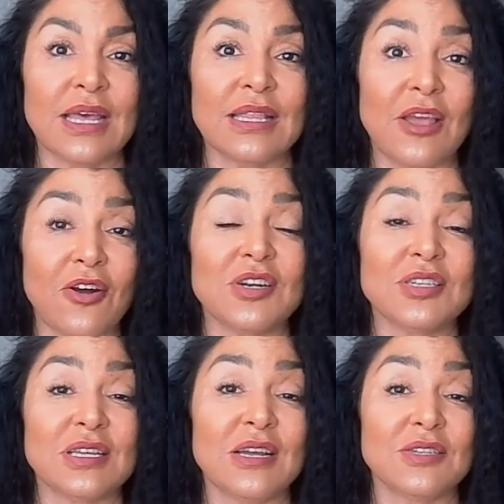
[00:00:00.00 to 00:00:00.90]
They are
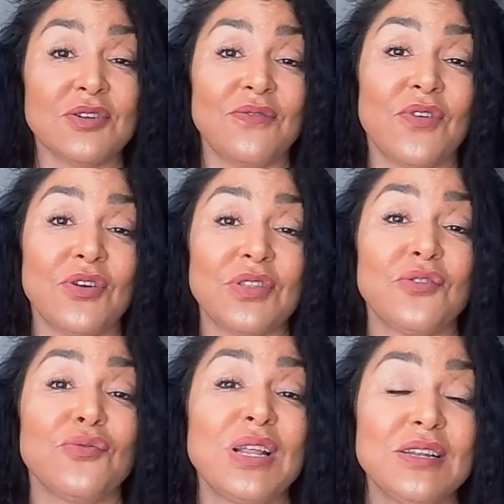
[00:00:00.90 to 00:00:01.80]
designed to convert.
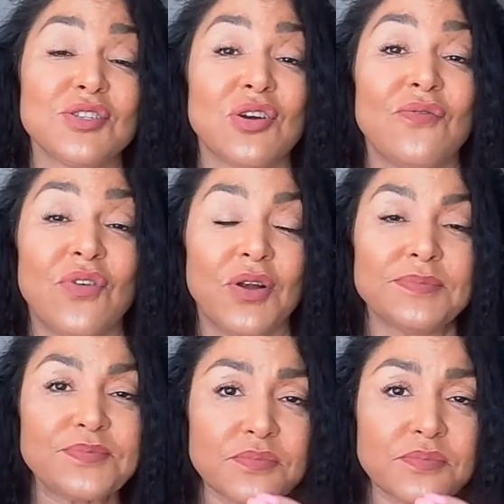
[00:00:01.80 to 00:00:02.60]
They're written to convert.